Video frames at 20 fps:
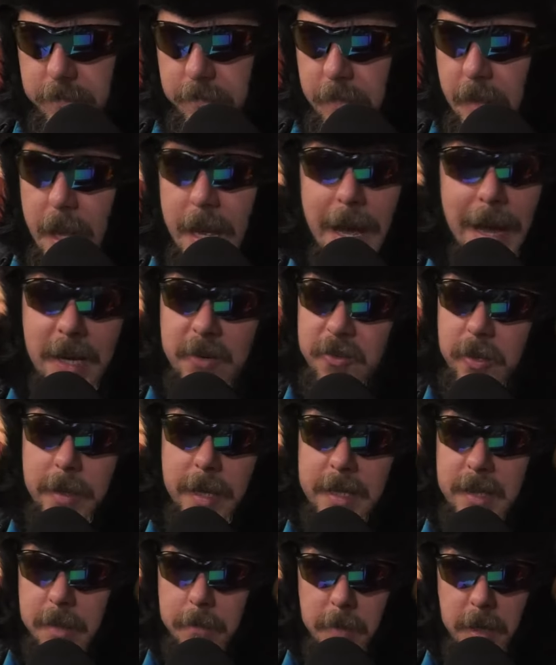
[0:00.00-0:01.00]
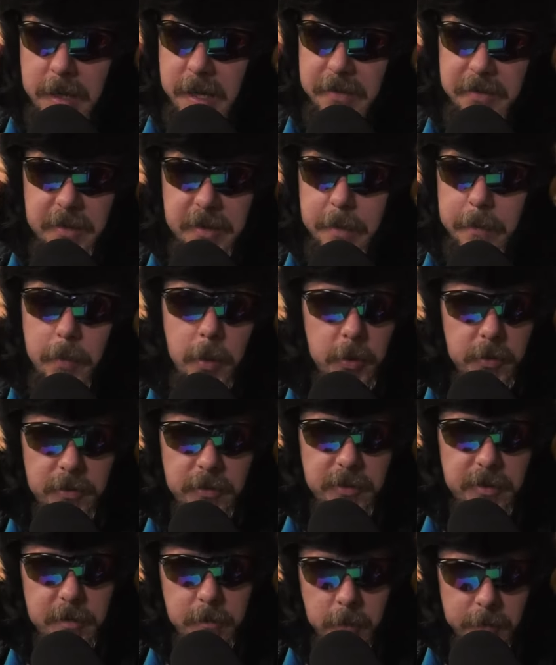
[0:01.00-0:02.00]
I actually like the monkeys in Tim
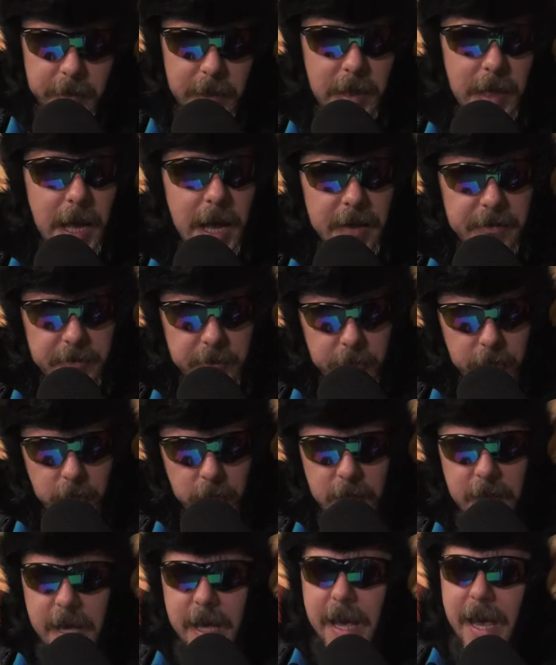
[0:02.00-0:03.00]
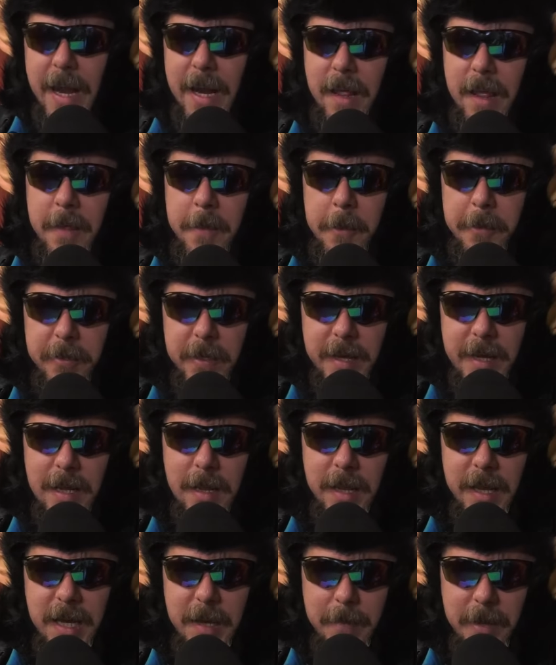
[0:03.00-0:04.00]
Burton's movie a lot too, and the thing I
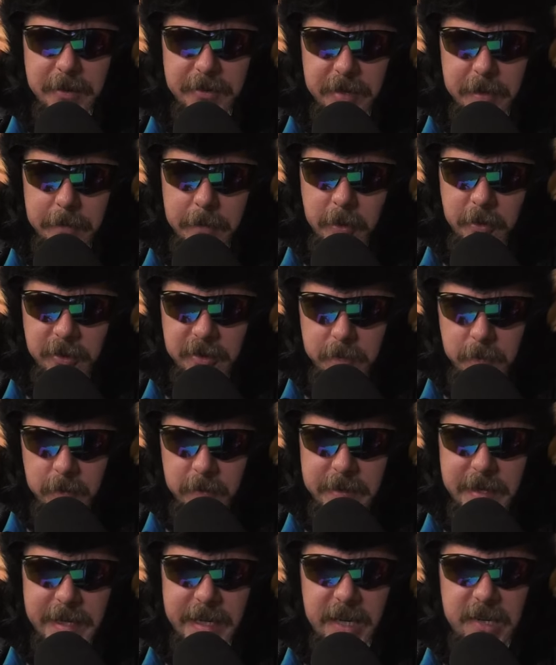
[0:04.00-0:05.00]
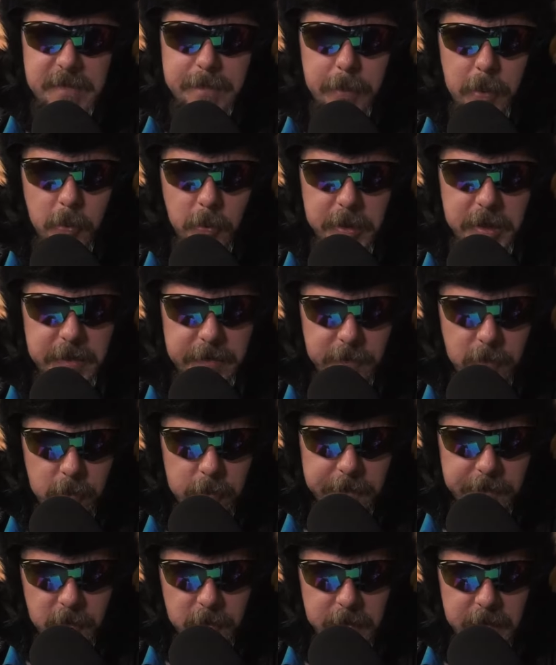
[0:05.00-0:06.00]
like about Tim Burton's movie that it gets points
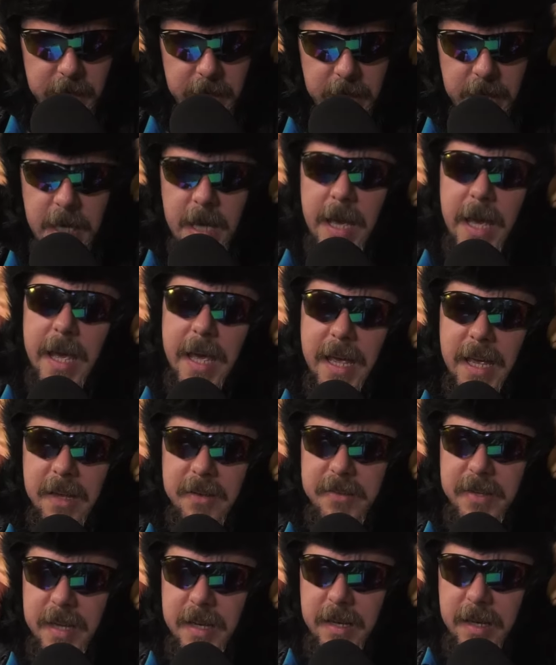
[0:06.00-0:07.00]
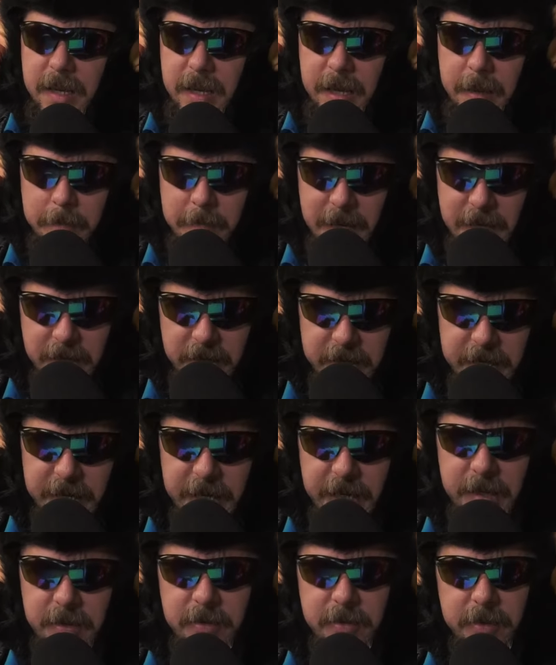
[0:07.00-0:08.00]
for me is it
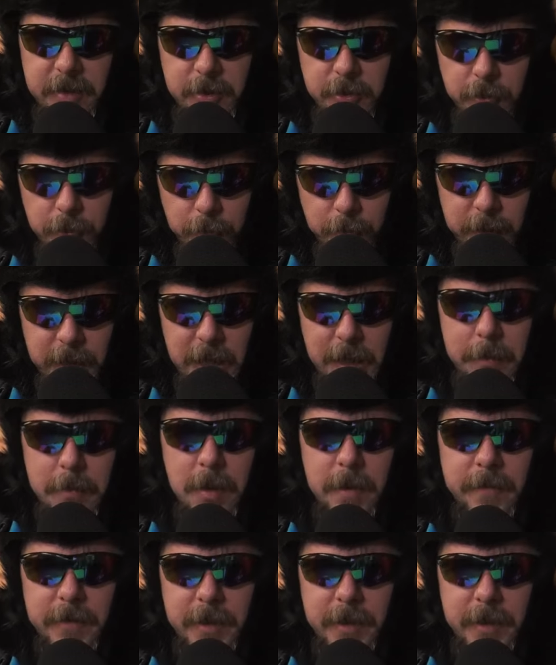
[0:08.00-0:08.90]
maintains the dream of the